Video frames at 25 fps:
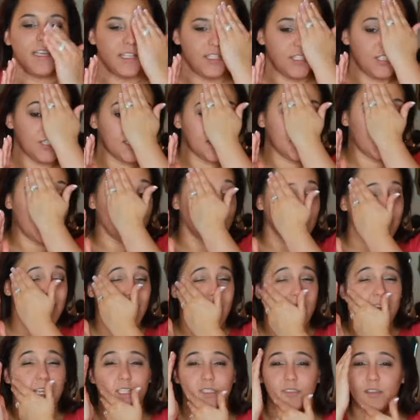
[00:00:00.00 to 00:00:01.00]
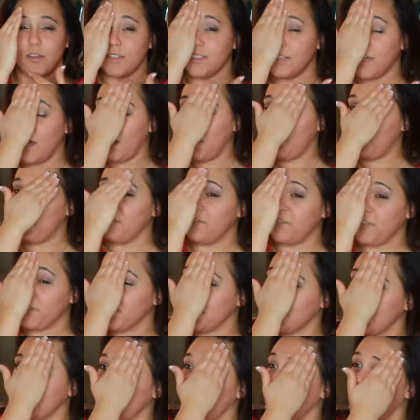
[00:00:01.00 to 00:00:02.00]
It just kind of lays on top of your
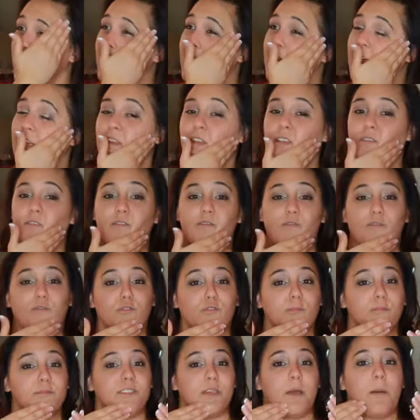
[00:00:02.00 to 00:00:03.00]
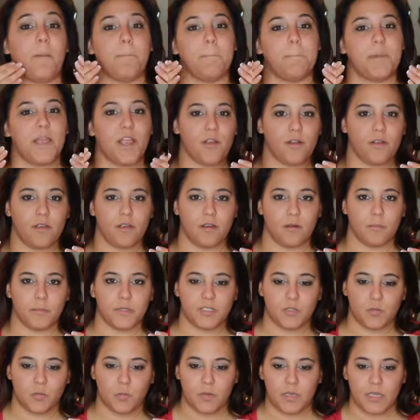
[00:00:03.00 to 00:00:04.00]
skin and forms a barrier
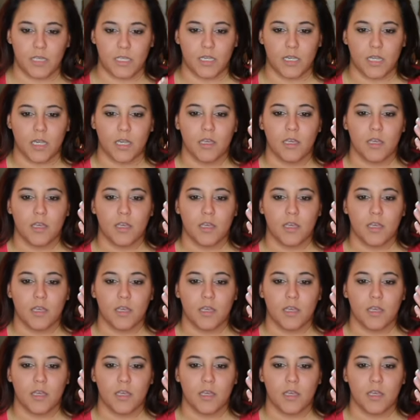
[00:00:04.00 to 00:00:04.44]
between